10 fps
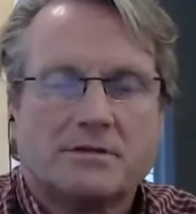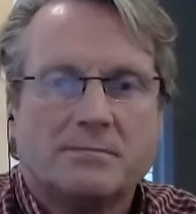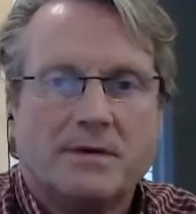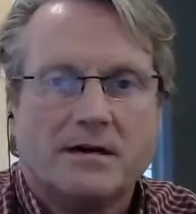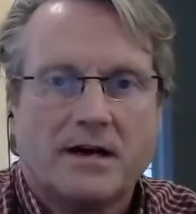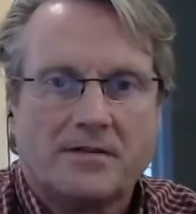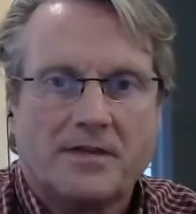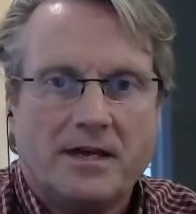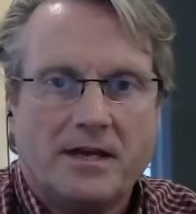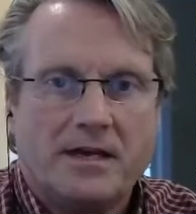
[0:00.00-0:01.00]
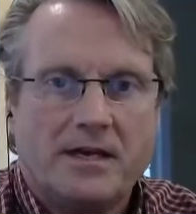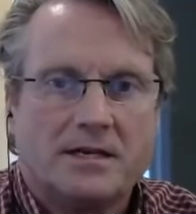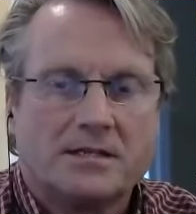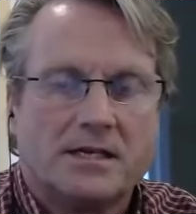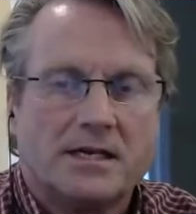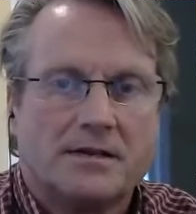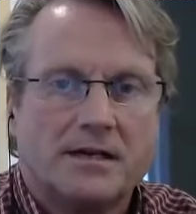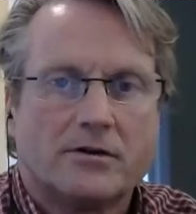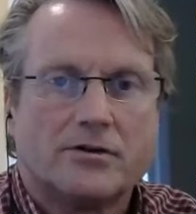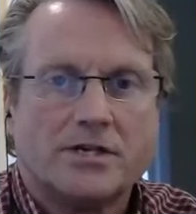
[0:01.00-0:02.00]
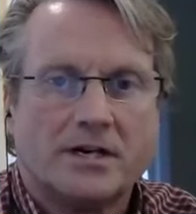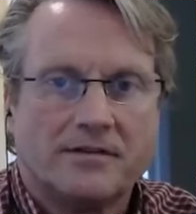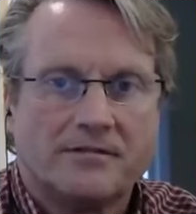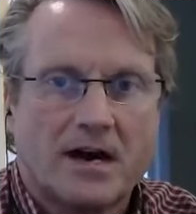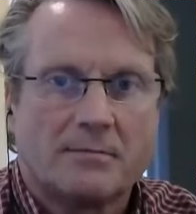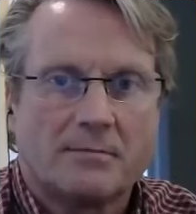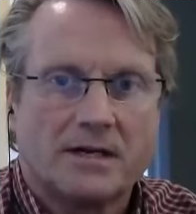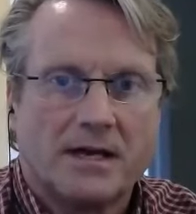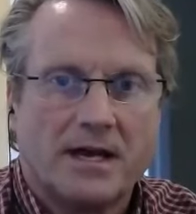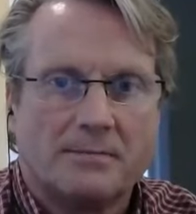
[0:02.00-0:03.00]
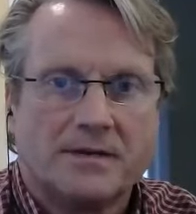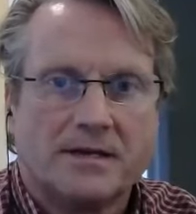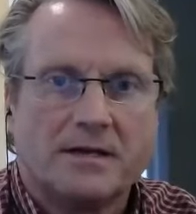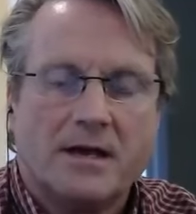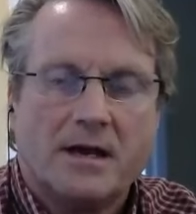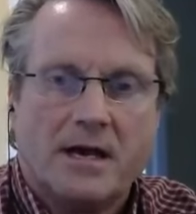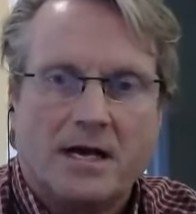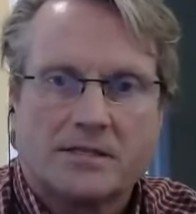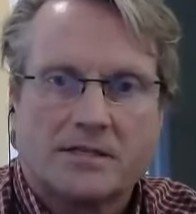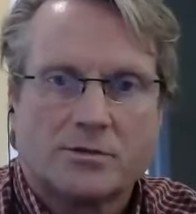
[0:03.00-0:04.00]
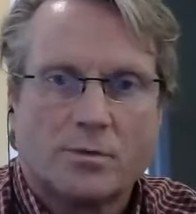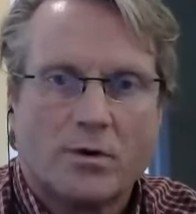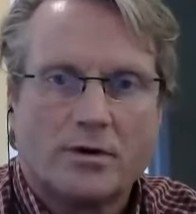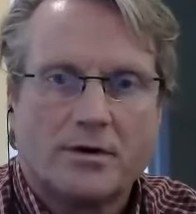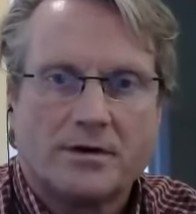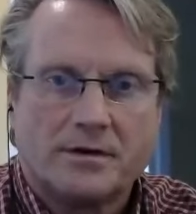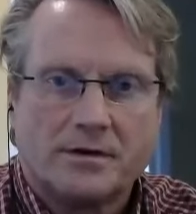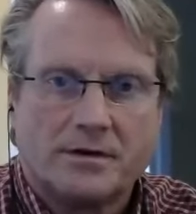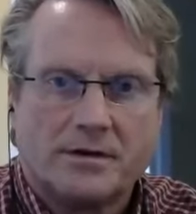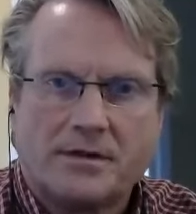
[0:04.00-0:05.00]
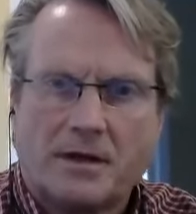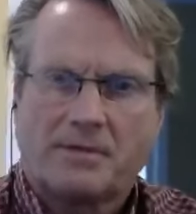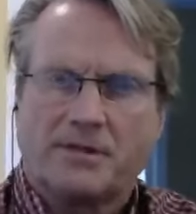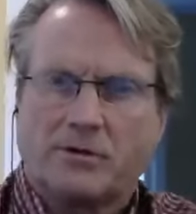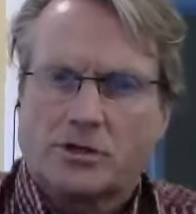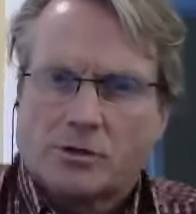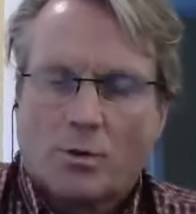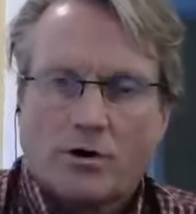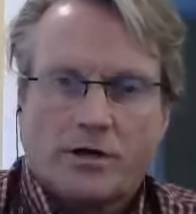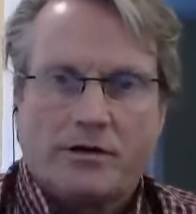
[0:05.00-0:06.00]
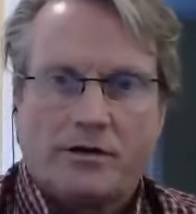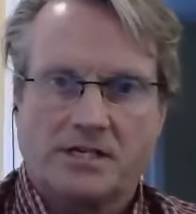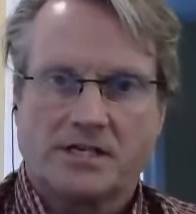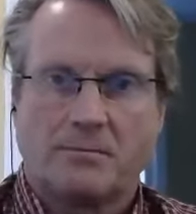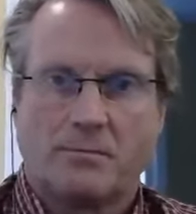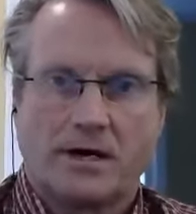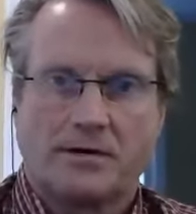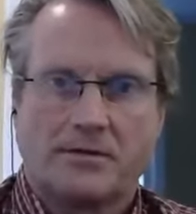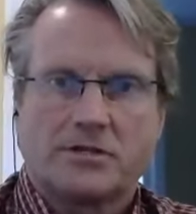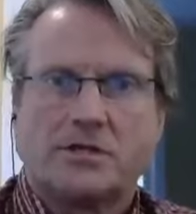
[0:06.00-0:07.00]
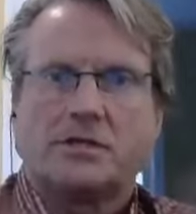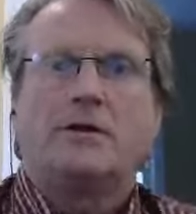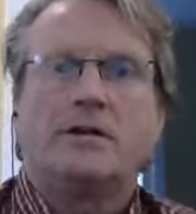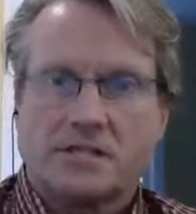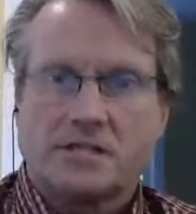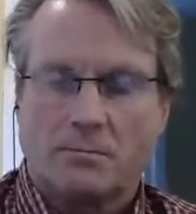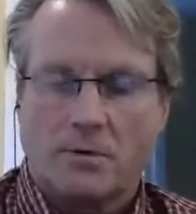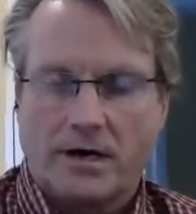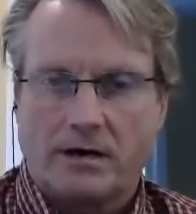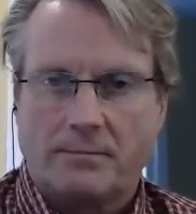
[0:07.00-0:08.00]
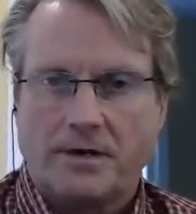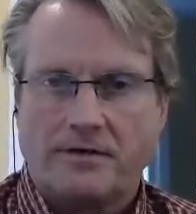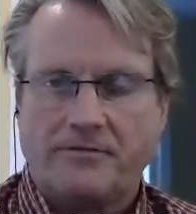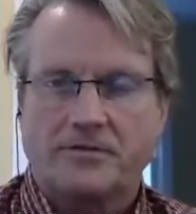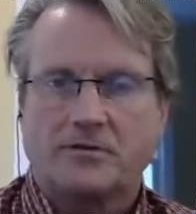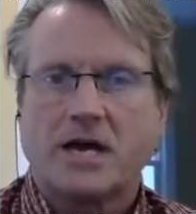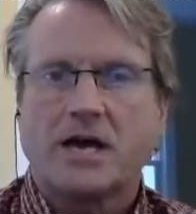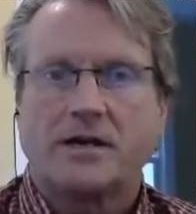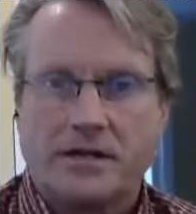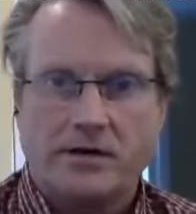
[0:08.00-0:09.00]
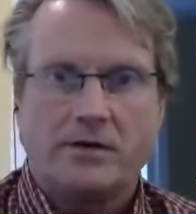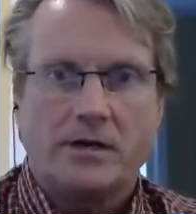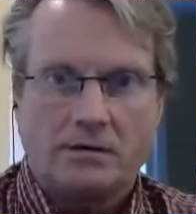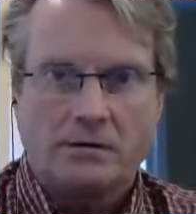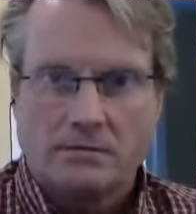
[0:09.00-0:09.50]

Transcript: to me like the EEC, the Energy and Environment Cabinet, has there's a sworn duty somewhere. There's a duty somewhere. I mean, if there's not a duty,